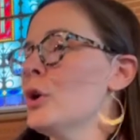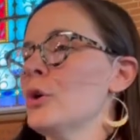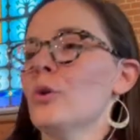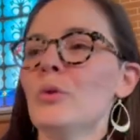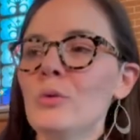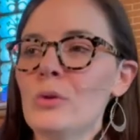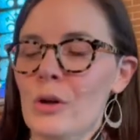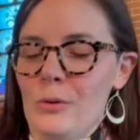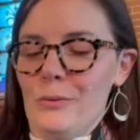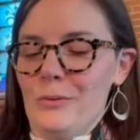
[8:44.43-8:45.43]
Who
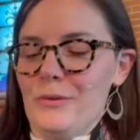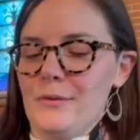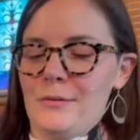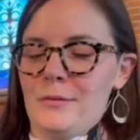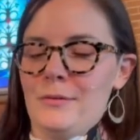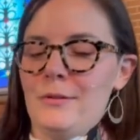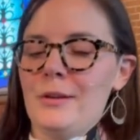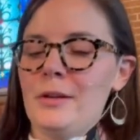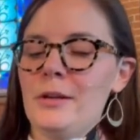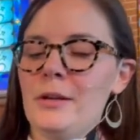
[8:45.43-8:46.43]
knows?
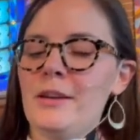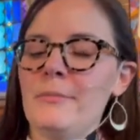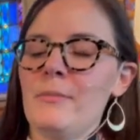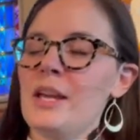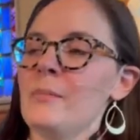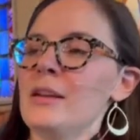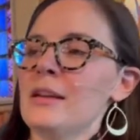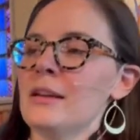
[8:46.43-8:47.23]
Maybe